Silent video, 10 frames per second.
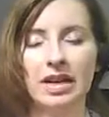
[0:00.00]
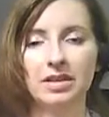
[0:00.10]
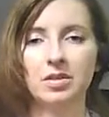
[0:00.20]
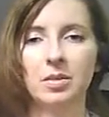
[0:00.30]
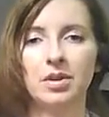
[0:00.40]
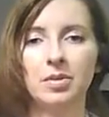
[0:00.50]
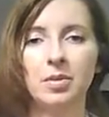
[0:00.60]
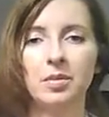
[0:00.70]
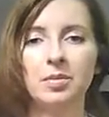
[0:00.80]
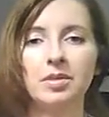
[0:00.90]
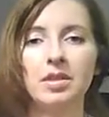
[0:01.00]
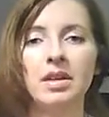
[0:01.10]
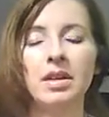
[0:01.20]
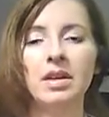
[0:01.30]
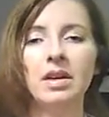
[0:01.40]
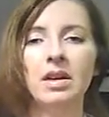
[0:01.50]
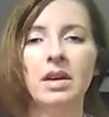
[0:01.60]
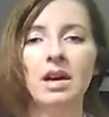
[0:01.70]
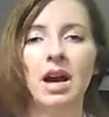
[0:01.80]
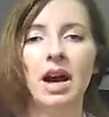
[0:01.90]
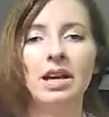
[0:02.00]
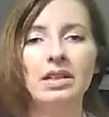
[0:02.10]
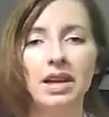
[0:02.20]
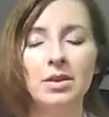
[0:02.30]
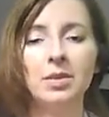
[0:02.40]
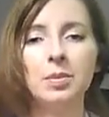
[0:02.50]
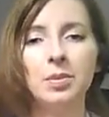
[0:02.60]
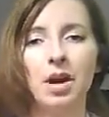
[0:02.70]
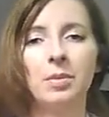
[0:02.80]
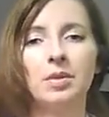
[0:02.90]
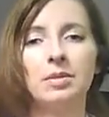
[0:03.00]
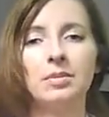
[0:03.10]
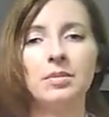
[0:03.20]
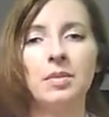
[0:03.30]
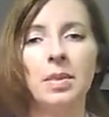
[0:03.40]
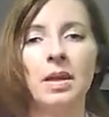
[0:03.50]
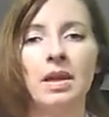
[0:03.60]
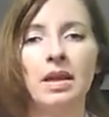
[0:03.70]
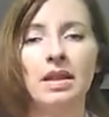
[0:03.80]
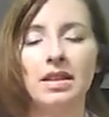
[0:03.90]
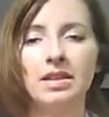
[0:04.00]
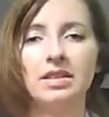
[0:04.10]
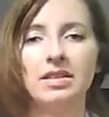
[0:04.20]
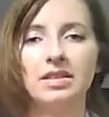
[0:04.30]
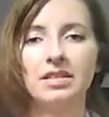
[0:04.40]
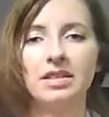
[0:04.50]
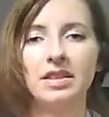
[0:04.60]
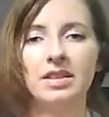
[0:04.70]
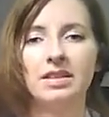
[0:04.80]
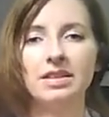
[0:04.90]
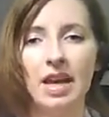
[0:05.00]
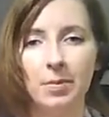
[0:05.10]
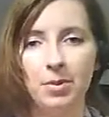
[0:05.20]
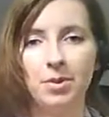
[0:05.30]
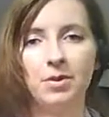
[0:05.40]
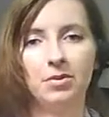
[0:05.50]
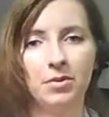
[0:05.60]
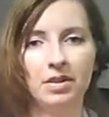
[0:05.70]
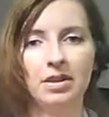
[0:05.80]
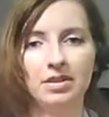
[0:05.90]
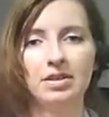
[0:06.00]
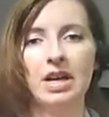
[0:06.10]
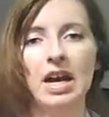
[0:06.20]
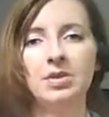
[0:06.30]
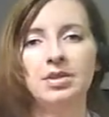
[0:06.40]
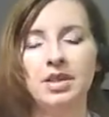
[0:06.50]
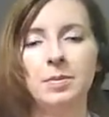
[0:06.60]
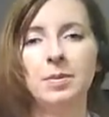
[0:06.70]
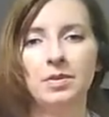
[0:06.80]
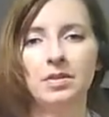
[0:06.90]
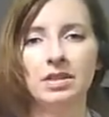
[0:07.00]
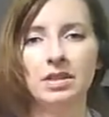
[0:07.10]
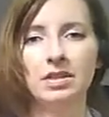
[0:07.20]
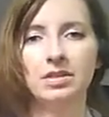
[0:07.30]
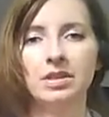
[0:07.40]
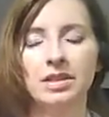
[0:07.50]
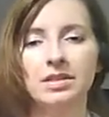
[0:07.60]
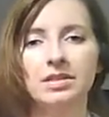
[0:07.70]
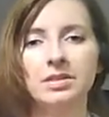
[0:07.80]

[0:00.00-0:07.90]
litter box problems. Another problem is the depth of the litter, how deep the litter is.